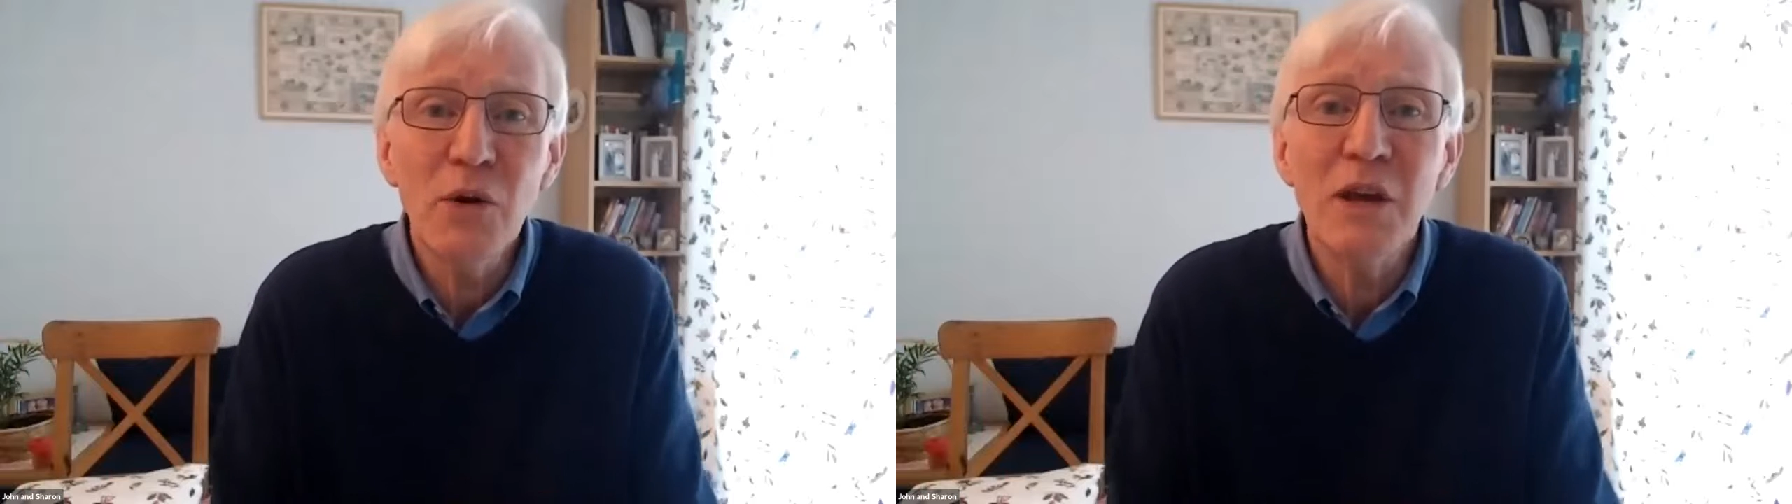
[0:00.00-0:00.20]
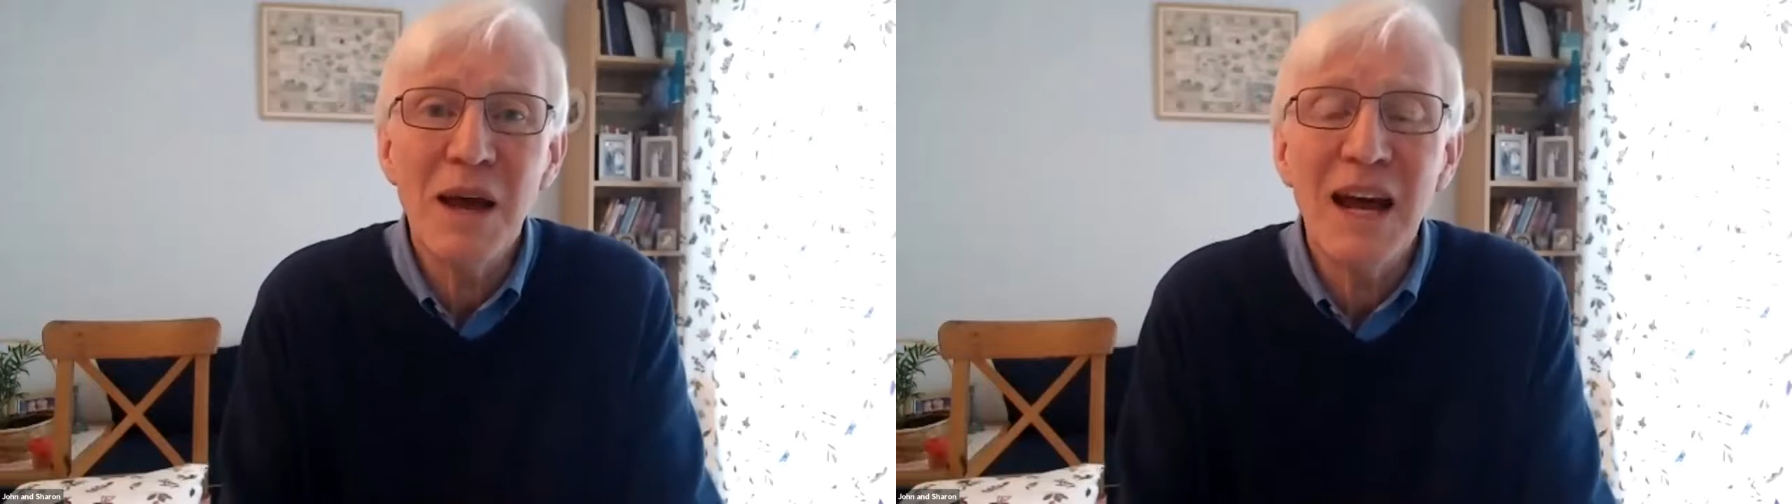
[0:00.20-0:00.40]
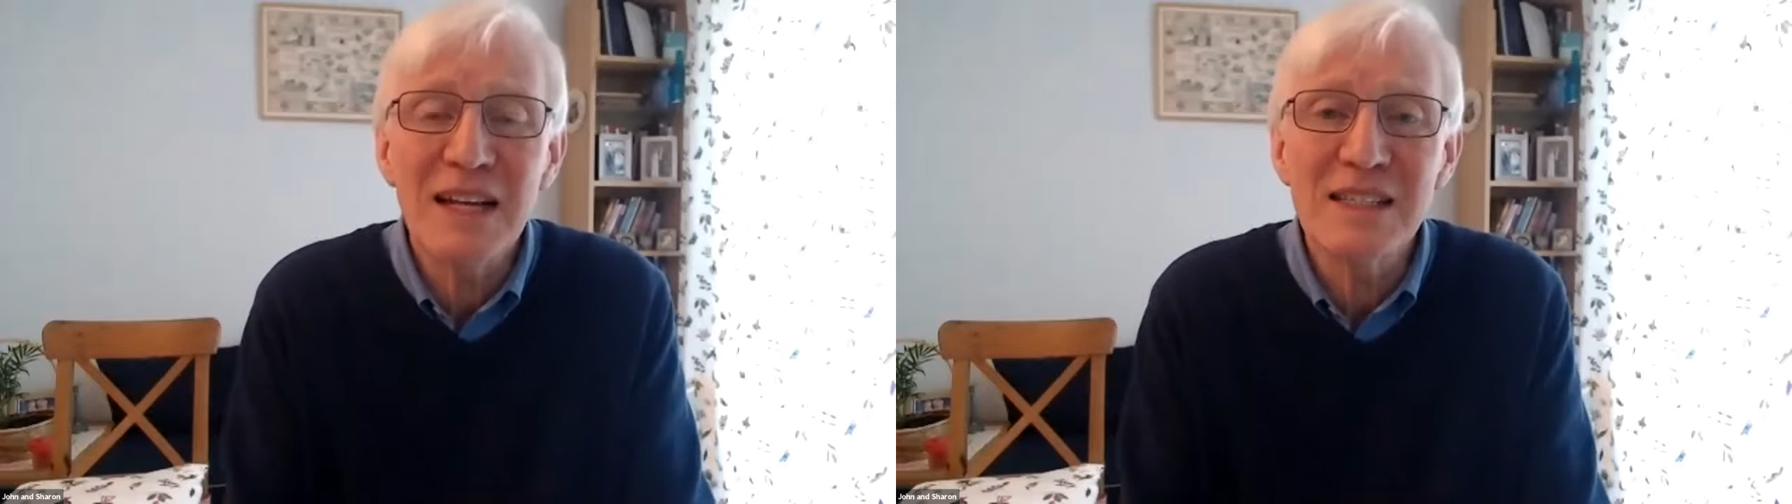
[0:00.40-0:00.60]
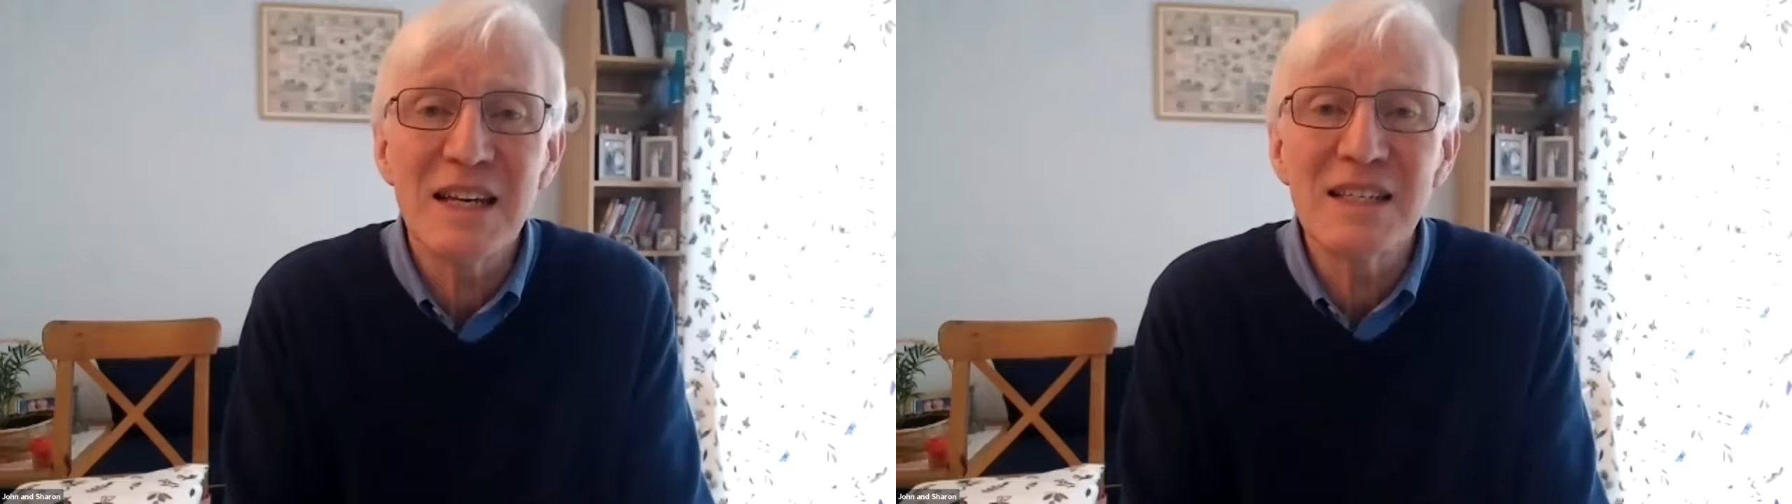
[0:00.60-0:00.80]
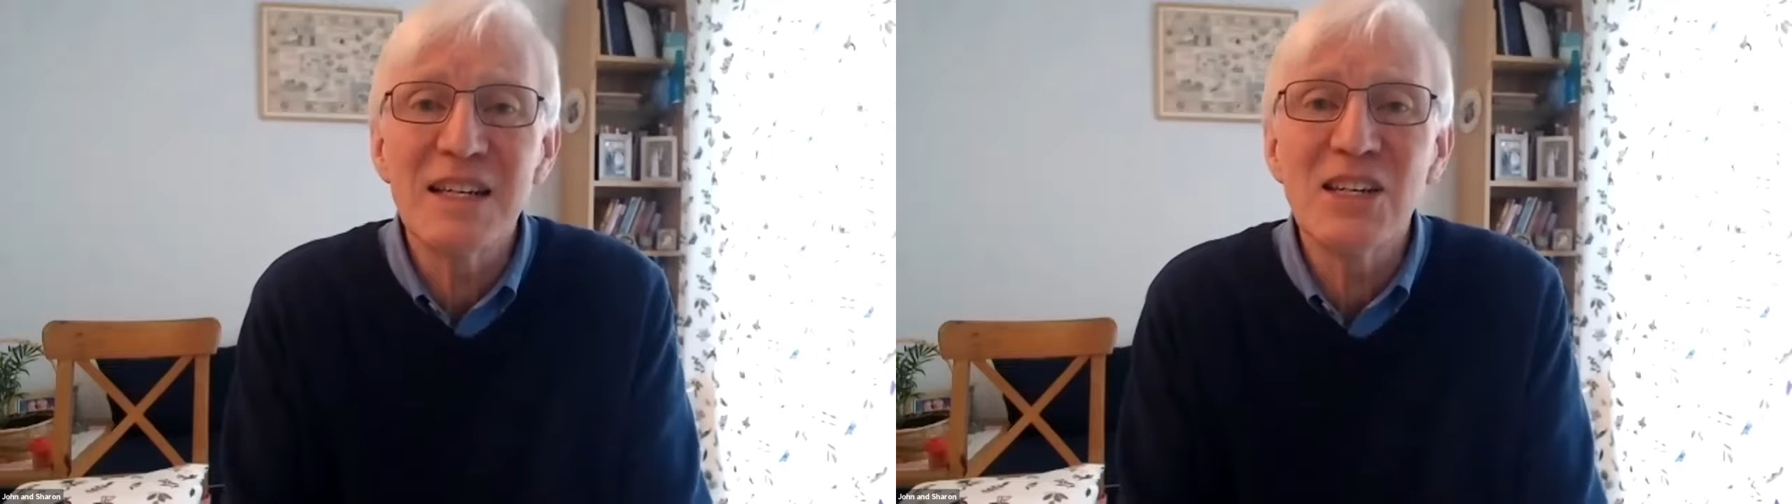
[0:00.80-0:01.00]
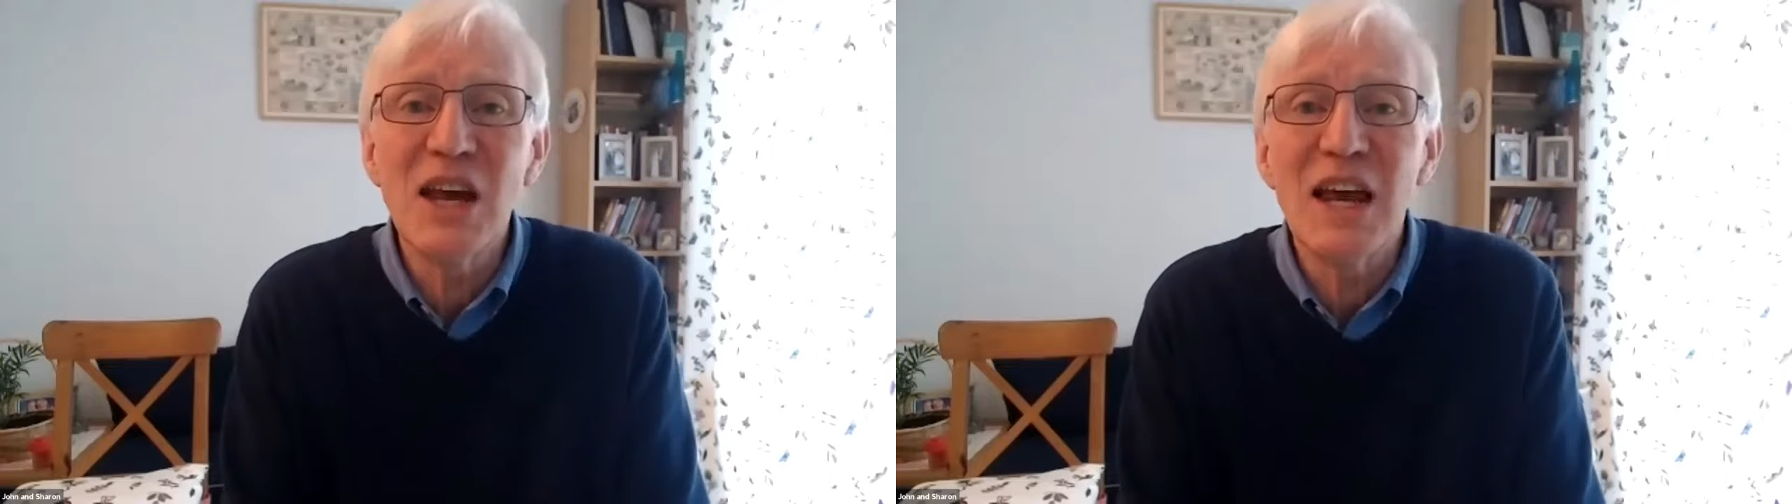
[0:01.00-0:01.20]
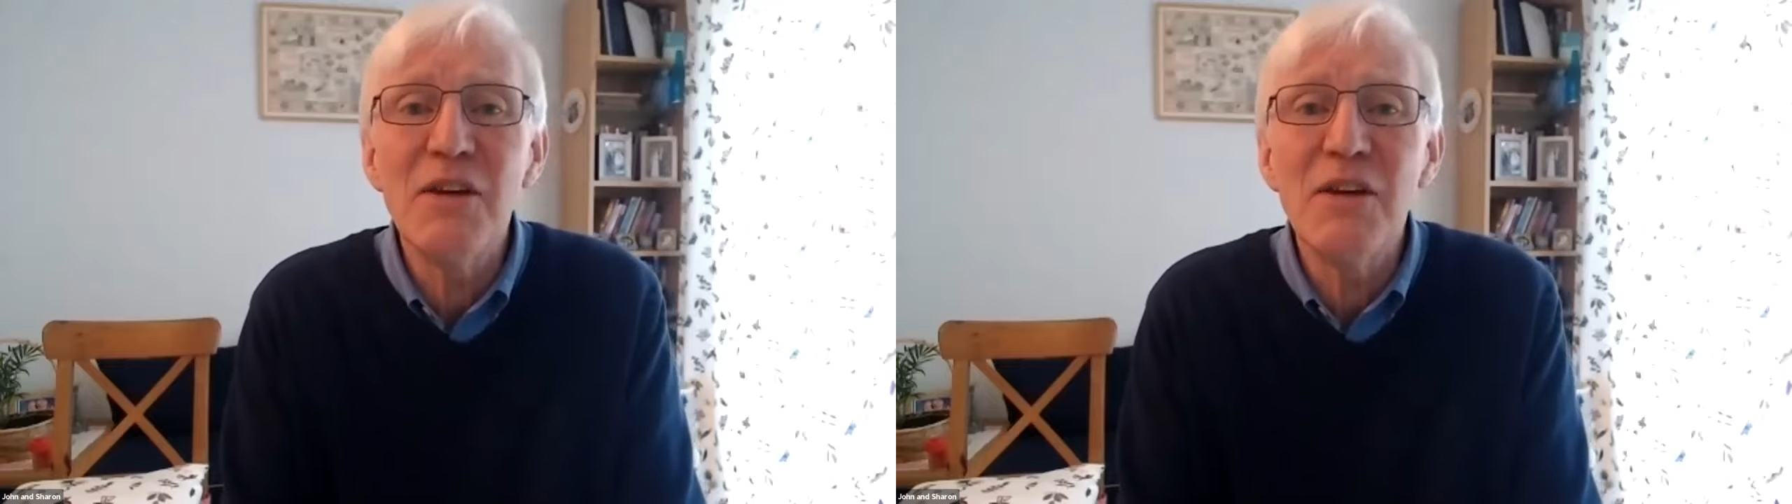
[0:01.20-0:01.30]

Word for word: him access into